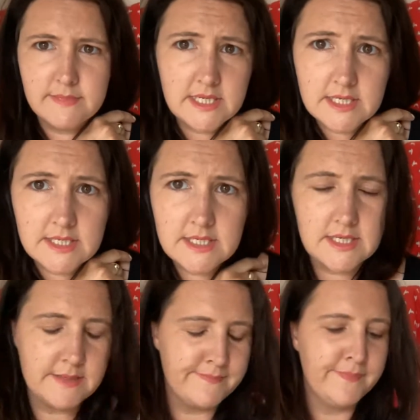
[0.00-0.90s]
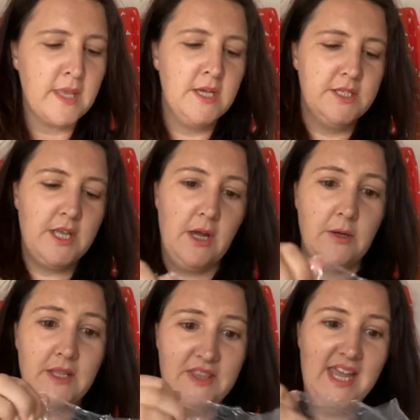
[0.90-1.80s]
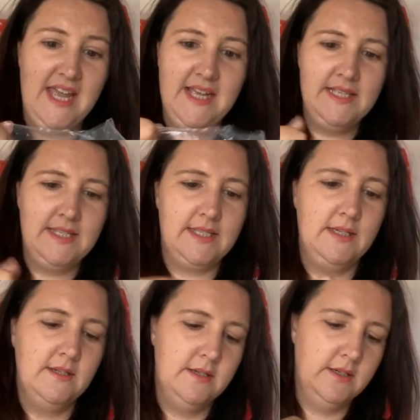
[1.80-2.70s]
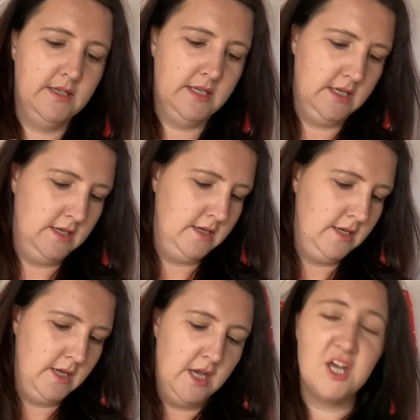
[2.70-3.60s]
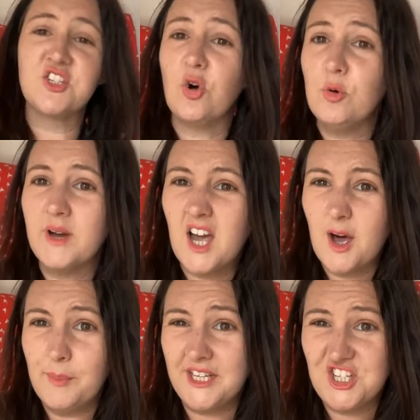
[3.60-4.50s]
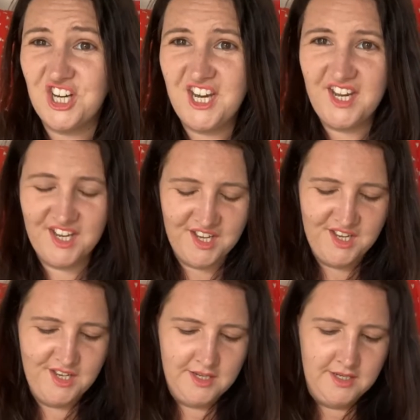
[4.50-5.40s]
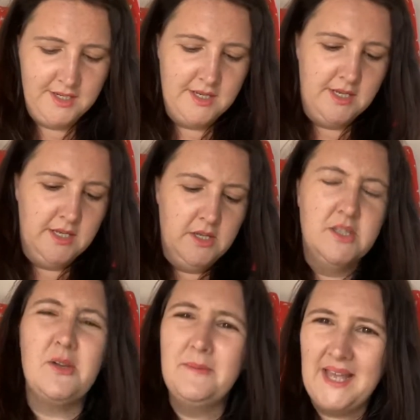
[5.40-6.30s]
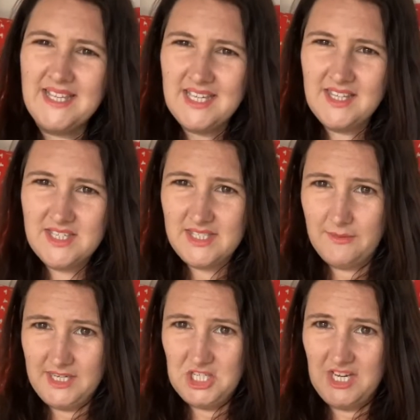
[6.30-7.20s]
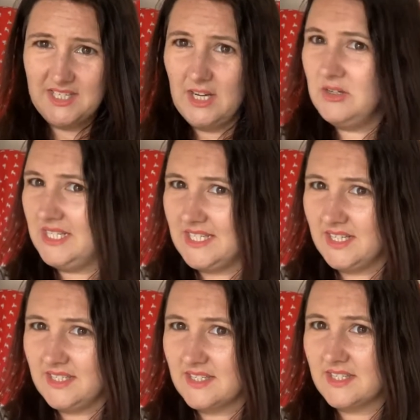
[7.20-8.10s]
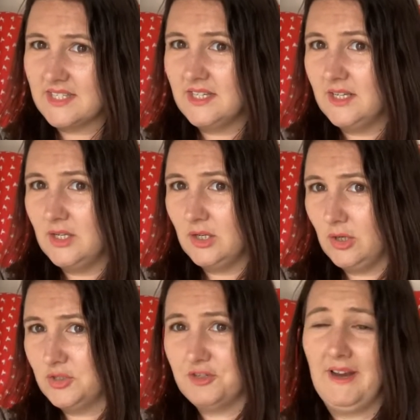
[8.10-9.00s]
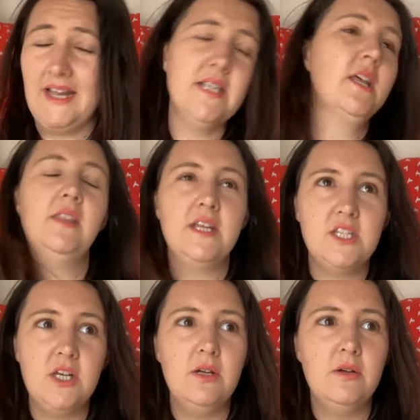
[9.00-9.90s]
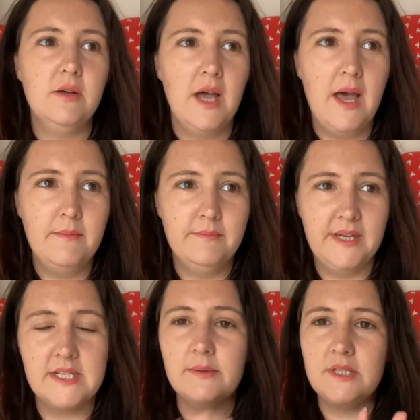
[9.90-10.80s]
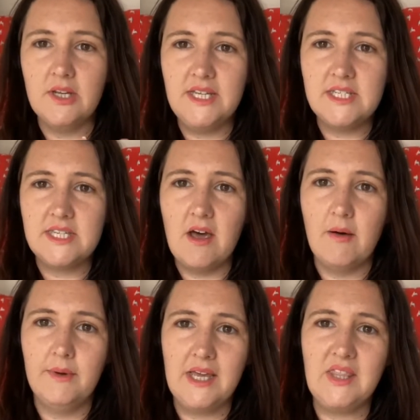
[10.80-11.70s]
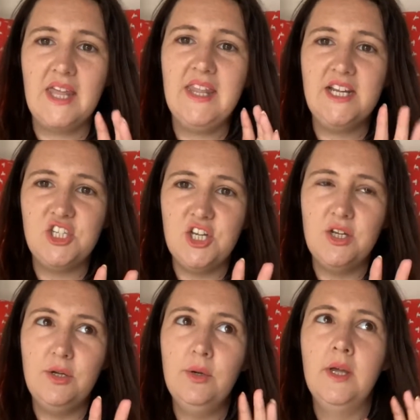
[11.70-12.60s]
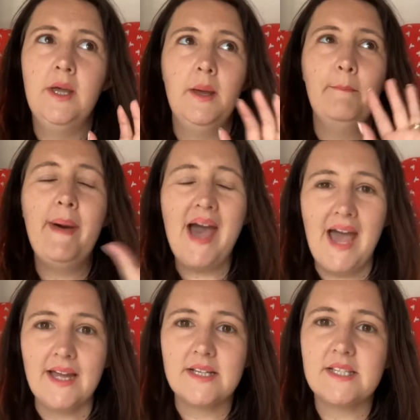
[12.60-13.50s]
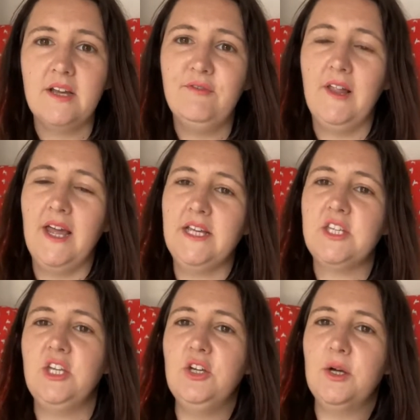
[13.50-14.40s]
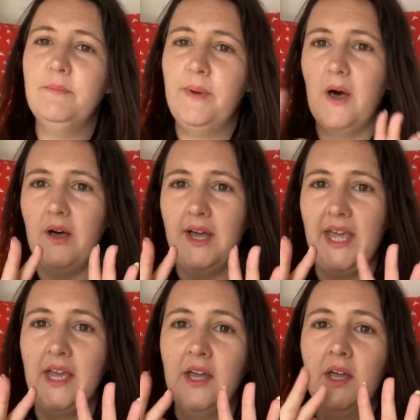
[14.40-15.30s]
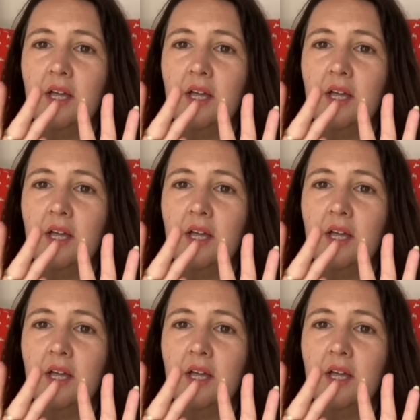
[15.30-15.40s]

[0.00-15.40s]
Mixed. So, this It's got all my cuppage in it. So I'm guessing that Sewing Chest only does lingerie. So they do, because I was looking to start with, and they do packs of, like, so you can buy